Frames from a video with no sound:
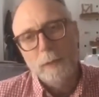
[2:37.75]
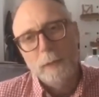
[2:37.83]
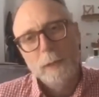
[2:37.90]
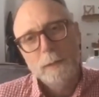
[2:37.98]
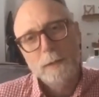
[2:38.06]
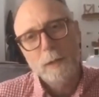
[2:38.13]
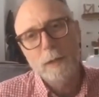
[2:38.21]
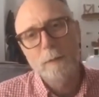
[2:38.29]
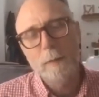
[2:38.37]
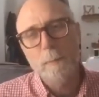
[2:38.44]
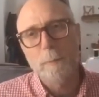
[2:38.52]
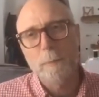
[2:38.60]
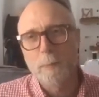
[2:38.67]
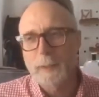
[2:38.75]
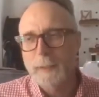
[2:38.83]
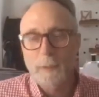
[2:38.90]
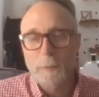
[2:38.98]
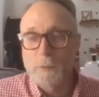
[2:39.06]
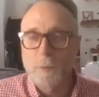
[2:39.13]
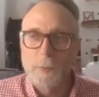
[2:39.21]
And there's kind of
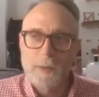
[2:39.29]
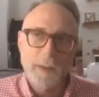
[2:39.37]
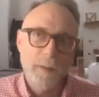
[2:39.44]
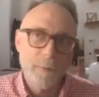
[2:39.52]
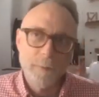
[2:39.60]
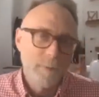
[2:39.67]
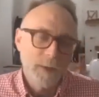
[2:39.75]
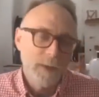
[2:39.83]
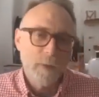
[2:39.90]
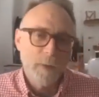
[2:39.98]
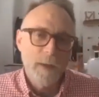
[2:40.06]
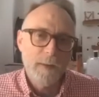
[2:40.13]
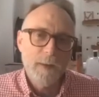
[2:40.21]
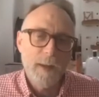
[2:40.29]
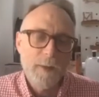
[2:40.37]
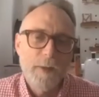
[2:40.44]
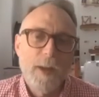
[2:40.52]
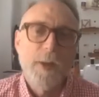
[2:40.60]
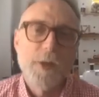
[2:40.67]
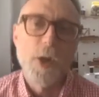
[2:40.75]
it was almost like
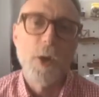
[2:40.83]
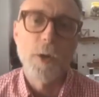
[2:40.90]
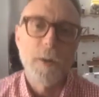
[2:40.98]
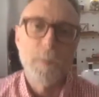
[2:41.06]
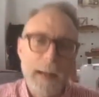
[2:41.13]
a joke